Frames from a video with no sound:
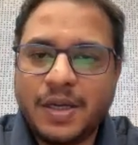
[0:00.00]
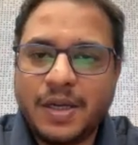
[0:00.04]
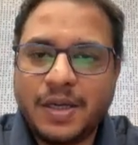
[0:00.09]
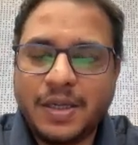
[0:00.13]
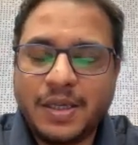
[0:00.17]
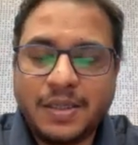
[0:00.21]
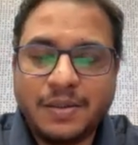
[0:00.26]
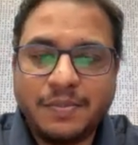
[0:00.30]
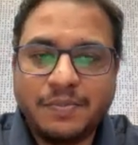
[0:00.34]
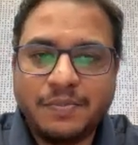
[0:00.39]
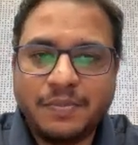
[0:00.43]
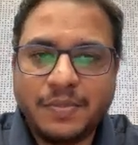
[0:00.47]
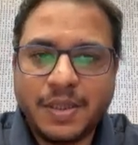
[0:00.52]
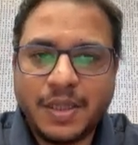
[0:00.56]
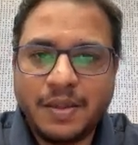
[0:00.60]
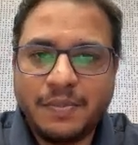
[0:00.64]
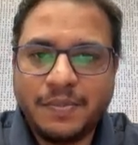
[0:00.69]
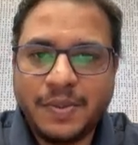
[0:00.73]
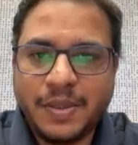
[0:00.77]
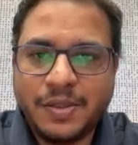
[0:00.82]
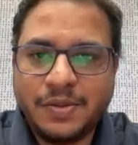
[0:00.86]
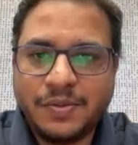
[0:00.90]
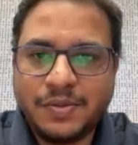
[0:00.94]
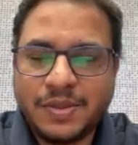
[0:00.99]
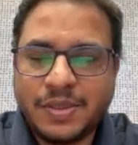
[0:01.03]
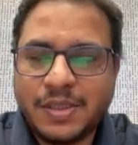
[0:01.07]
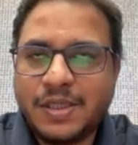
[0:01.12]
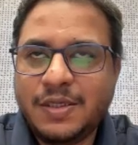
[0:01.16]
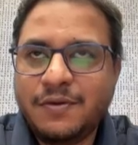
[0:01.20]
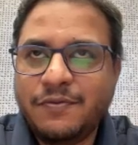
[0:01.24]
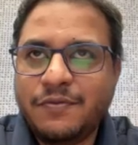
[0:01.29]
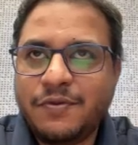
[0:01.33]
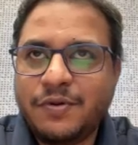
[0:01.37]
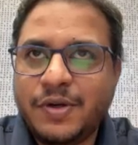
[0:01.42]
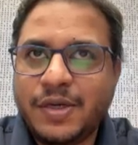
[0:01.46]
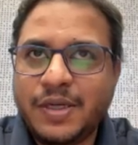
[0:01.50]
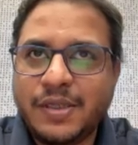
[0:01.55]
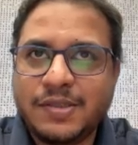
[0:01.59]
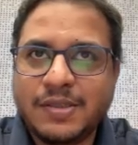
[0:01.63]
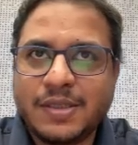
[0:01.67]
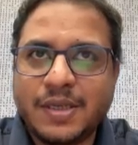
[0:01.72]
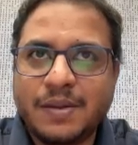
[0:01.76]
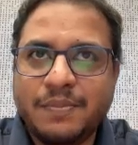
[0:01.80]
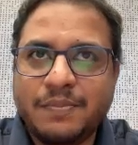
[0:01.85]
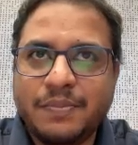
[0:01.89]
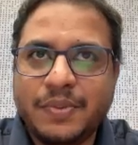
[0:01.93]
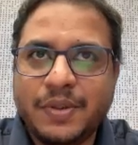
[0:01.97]
In B2C, for
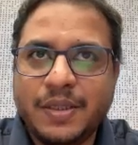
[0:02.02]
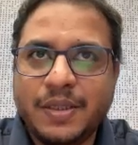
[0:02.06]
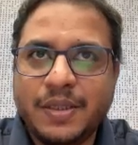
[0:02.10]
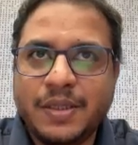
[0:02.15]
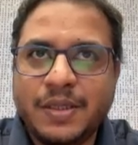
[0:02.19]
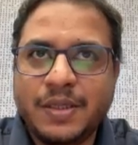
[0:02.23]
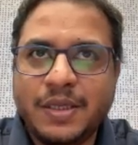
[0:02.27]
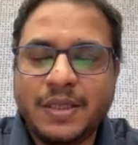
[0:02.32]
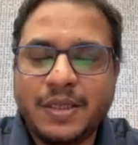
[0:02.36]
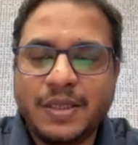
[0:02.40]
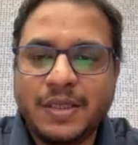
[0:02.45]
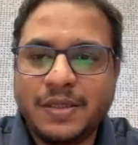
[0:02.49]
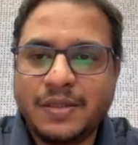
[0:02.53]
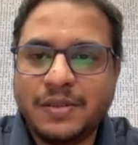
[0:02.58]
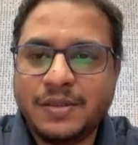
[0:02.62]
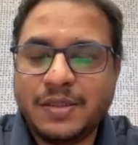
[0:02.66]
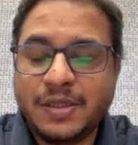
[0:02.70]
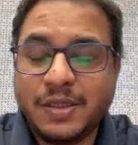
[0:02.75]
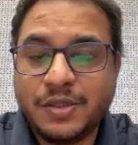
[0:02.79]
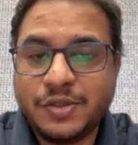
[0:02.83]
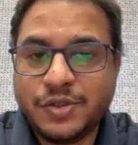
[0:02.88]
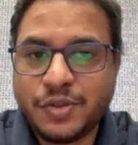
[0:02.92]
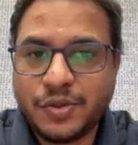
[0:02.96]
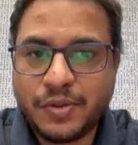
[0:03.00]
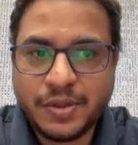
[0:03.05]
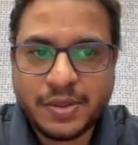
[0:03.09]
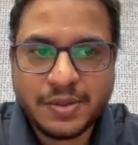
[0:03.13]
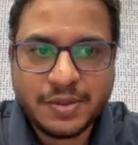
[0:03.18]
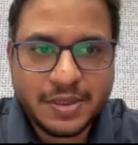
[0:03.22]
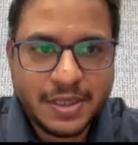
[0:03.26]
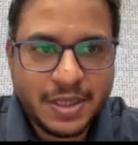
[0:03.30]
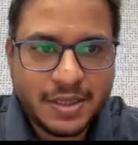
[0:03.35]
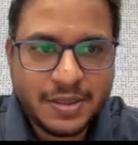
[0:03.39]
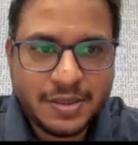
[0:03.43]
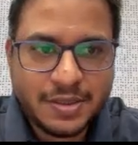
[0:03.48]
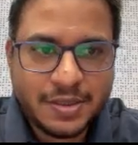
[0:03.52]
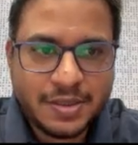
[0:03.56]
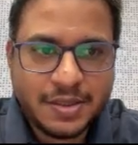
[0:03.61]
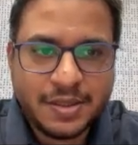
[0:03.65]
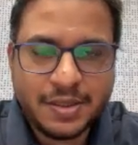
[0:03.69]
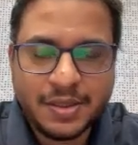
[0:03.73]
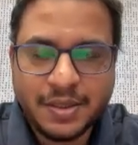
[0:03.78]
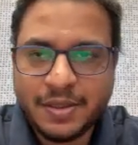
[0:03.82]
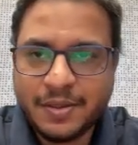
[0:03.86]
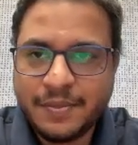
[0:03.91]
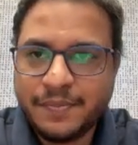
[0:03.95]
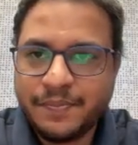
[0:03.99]
example, in the insurance
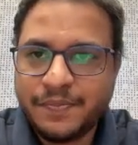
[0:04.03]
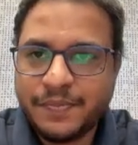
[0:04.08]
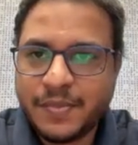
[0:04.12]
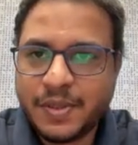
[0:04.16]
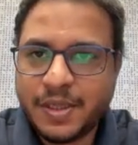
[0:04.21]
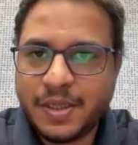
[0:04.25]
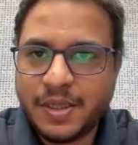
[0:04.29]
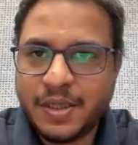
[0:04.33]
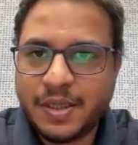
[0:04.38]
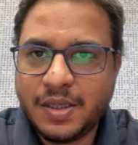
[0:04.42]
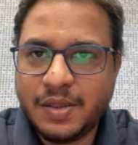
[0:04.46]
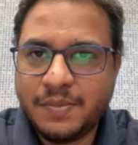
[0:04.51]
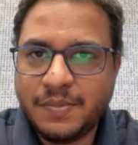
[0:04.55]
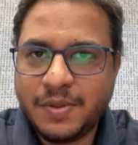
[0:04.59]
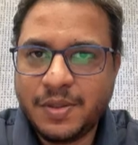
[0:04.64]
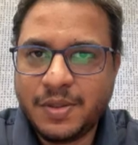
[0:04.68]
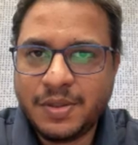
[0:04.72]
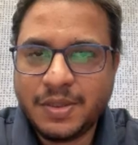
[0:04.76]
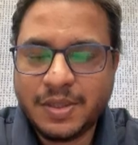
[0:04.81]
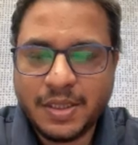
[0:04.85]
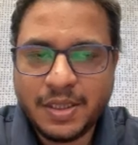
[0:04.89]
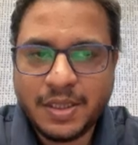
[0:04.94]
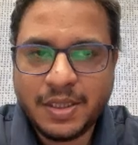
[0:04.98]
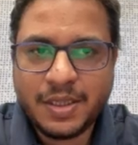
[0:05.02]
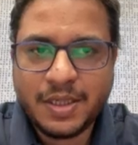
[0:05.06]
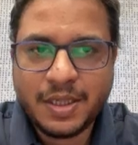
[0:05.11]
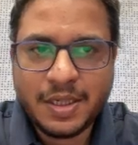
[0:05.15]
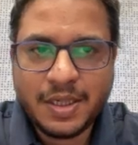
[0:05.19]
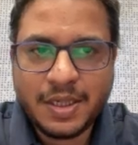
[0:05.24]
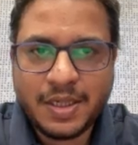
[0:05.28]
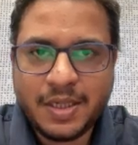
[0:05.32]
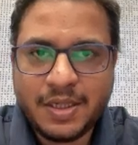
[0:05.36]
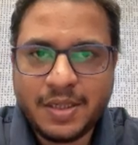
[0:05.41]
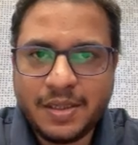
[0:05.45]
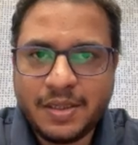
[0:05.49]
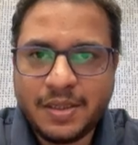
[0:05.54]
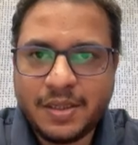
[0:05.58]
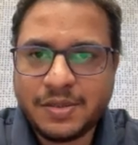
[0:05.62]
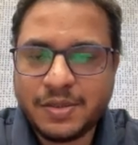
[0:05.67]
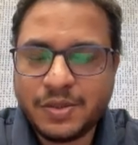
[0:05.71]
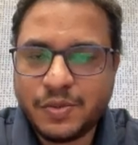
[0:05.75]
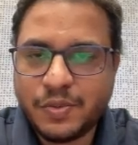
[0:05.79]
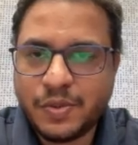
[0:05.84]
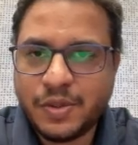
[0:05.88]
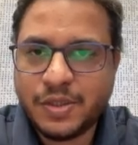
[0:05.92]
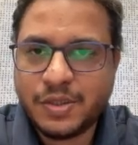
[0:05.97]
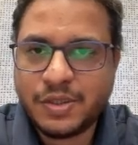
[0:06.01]
sector, there are
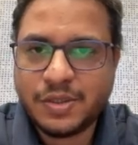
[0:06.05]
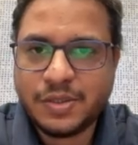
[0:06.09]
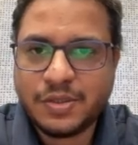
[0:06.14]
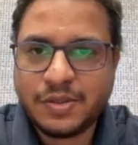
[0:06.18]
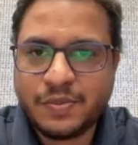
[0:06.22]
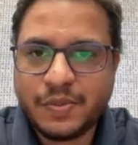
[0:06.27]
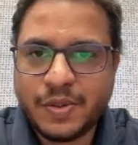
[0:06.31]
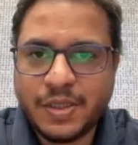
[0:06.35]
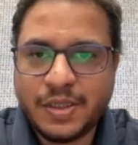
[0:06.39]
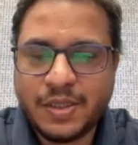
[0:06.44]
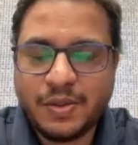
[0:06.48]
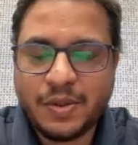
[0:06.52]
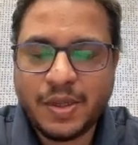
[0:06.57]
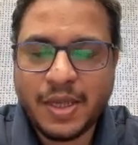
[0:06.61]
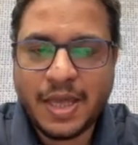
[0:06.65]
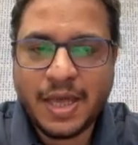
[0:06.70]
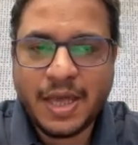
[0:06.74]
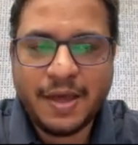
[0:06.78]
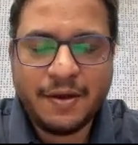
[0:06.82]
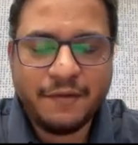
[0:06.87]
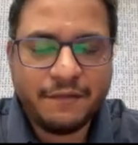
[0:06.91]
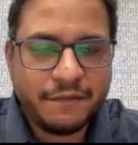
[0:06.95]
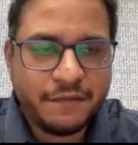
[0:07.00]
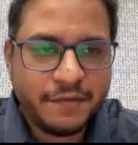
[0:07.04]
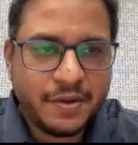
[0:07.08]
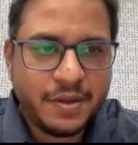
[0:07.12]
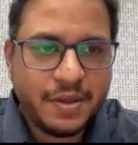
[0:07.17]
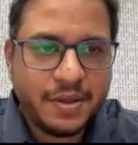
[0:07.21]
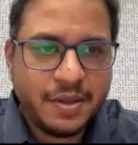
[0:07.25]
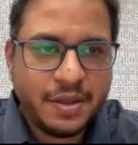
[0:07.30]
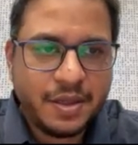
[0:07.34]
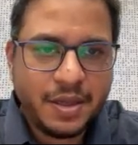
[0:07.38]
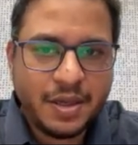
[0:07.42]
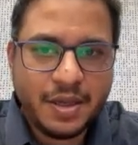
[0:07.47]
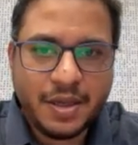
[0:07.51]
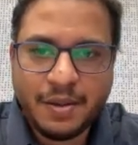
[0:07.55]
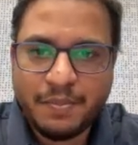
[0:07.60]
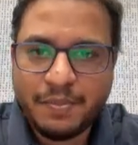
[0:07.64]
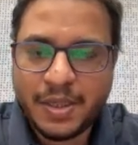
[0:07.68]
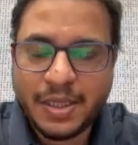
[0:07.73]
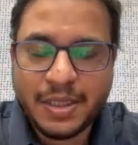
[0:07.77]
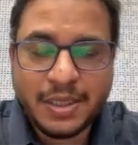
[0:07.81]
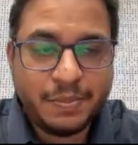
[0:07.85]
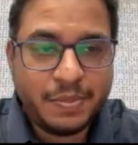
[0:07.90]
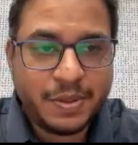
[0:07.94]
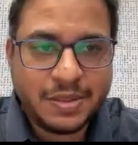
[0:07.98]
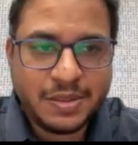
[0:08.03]
situations where you have
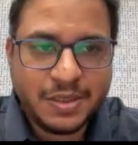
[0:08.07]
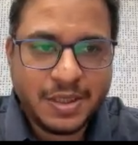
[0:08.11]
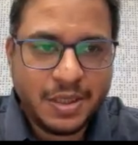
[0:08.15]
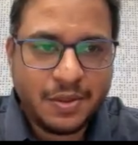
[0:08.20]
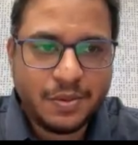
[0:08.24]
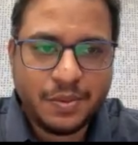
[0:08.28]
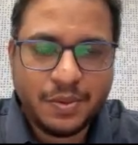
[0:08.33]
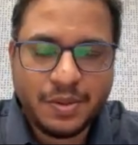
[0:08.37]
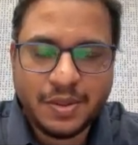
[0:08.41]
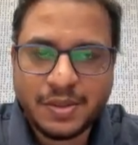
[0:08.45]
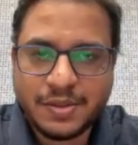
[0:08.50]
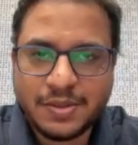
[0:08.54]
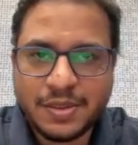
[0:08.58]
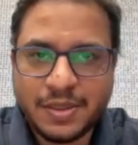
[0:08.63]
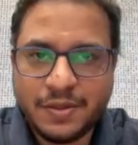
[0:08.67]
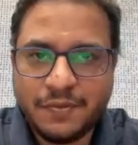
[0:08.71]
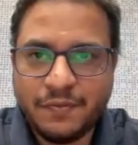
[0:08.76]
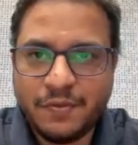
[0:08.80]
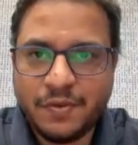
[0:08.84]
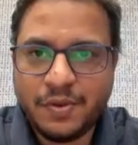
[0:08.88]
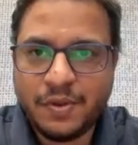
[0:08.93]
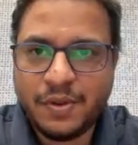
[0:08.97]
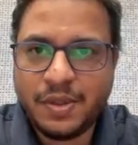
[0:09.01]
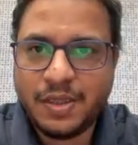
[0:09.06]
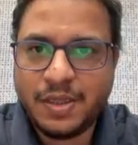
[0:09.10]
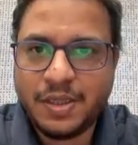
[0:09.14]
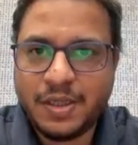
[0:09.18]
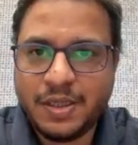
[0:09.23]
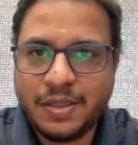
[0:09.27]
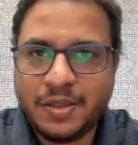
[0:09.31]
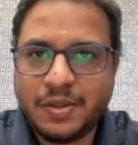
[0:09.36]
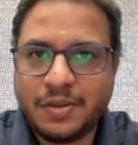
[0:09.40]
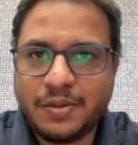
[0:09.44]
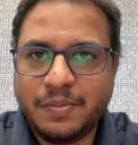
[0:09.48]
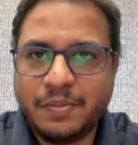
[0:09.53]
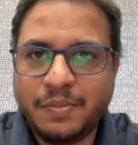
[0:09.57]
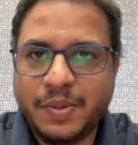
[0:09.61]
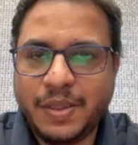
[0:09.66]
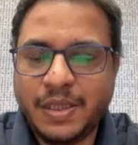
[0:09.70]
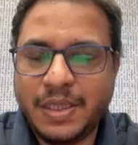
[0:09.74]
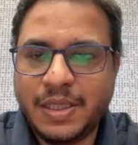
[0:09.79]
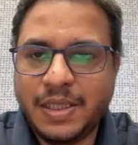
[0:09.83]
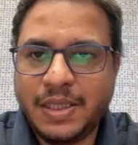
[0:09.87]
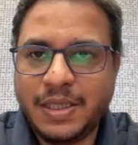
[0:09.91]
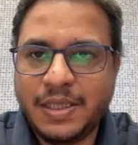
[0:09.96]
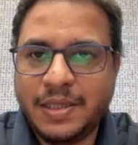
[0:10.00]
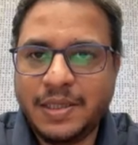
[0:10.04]
multiple stakeholders involved. It could
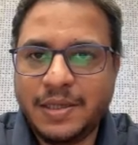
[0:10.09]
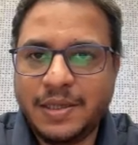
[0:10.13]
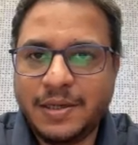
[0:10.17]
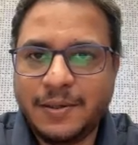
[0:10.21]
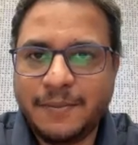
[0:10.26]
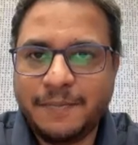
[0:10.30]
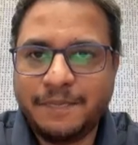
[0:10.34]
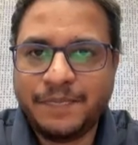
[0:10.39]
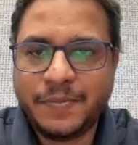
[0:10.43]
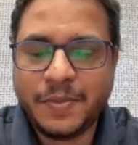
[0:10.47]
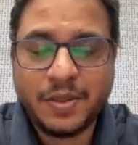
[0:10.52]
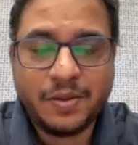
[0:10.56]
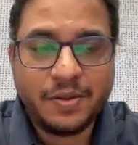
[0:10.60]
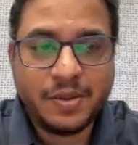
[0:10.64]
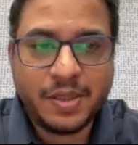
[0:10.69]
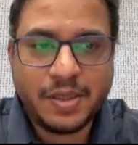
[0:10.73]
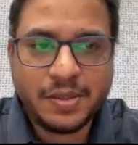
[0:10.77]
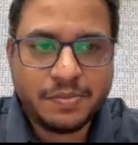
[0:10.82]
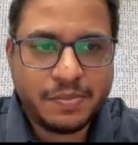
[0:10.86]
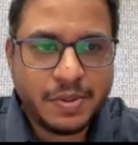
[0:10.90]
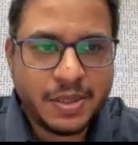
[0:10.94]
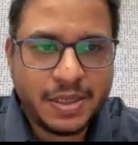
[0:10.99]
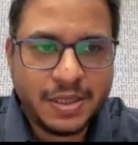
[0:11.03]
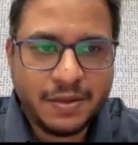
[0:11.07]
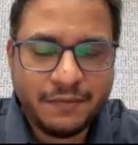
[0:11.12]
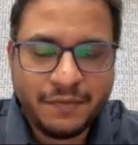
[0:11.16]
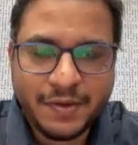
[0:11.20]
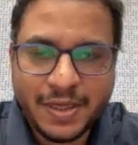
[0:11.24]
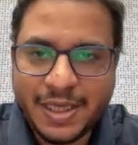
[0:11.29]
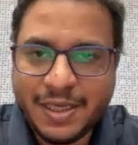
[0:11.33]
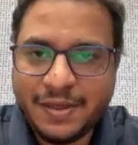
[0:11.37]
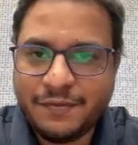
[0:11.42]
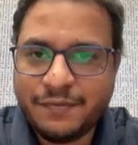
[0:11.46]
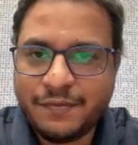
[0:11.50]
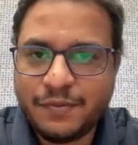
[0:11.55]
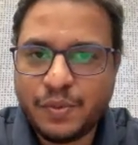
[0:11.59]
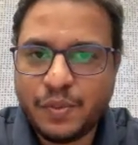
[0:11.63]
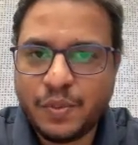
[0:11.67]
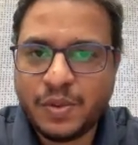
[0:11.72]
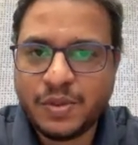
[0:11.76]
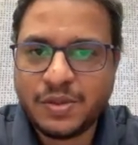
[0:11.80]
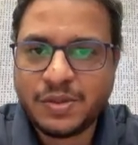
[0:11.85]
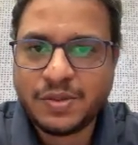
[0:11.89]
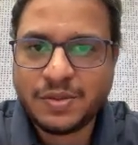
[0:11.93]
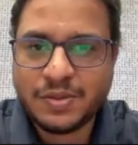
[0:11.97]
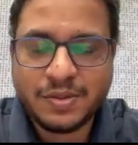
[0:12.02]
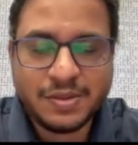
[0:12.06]
be, husband and wife who
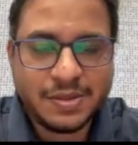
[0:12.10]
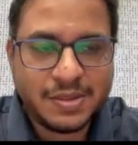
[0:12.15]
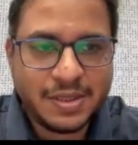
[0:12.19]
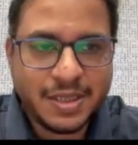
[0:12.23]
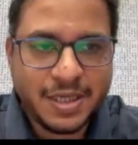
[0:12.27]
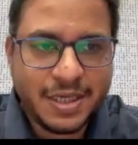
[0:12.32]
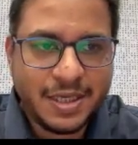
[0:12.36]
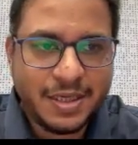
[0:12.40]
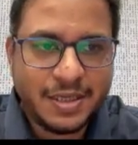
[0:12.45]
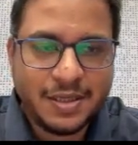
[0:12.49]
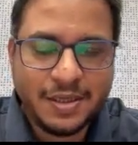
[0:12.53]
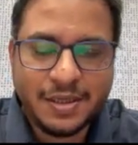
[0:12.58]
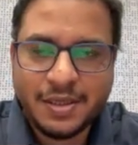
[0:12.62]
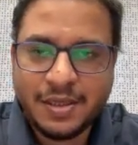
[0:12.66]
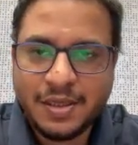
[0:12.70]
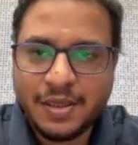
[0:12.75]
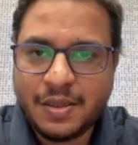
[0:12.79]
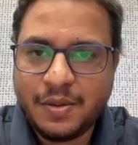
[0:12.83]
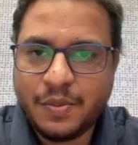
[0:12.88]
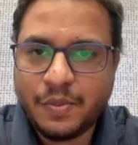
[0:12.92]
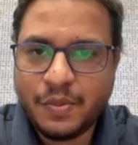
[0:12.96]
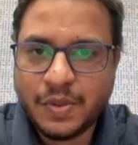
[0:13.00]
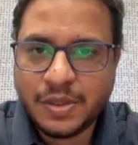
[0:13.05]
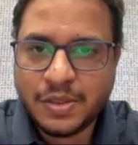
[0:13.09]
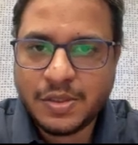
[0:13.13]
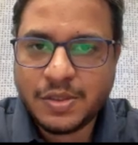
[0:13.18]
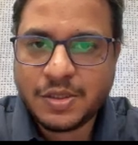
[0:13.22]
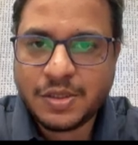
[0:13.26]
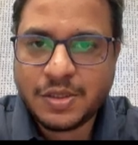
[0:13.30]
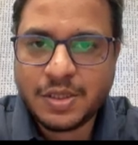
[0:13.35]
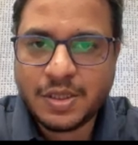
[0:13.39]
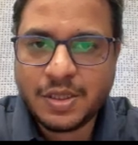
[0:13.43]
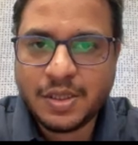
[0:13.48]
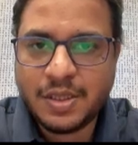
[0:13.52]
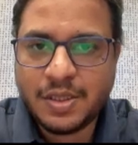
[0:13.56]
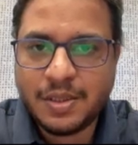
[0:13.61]
wants to decide which